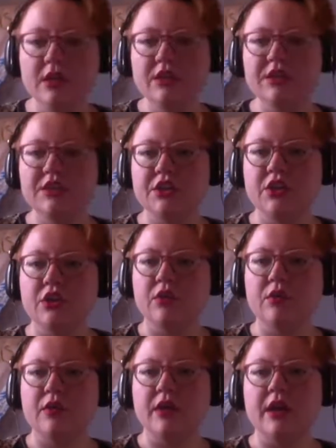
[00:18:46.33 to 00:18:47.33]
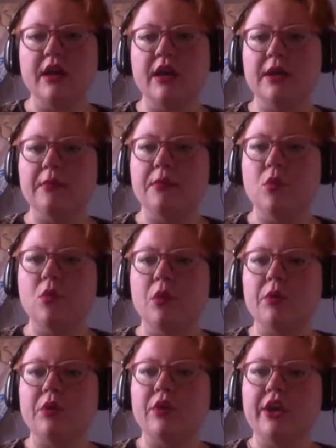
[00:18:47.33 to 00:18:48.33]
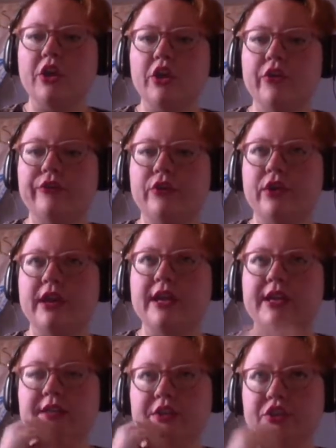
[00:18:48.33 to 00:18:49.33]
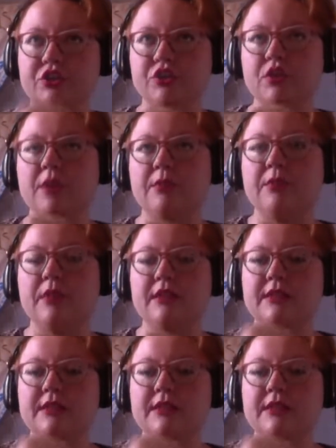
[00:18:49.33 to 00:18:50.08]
So what we're going to go for is a strum